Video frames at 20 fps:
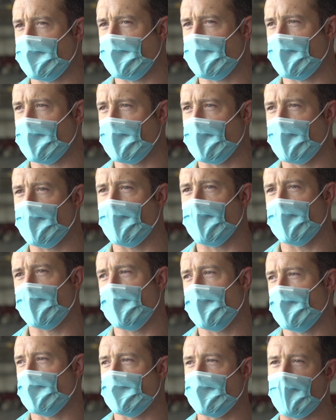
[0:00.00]
you know you,
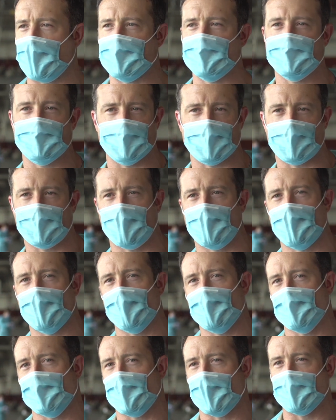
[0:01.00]
you've done sick call,
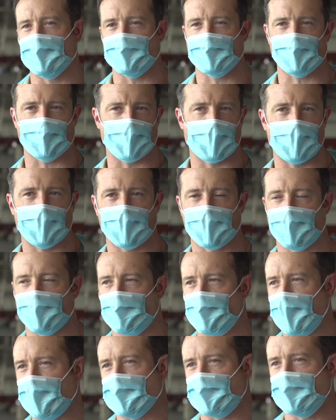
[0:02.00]
you've done screening of
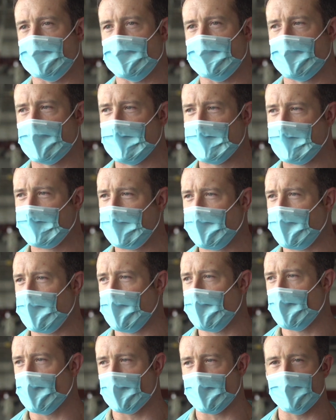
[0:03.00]
patients
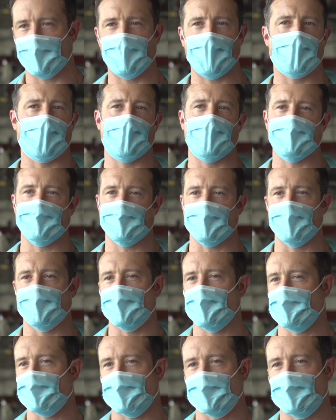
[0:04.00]
uh, with various
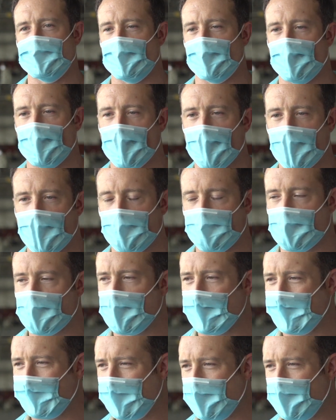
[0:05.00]
illnesses and whatever.